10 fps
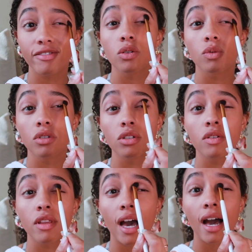So we'll
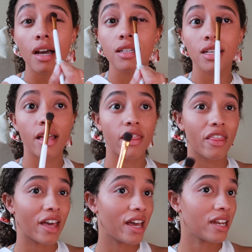do that,
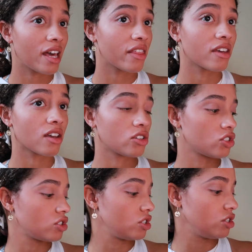and then I think I'll
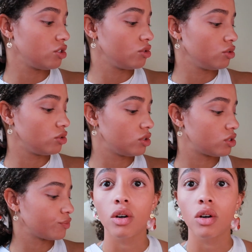just use,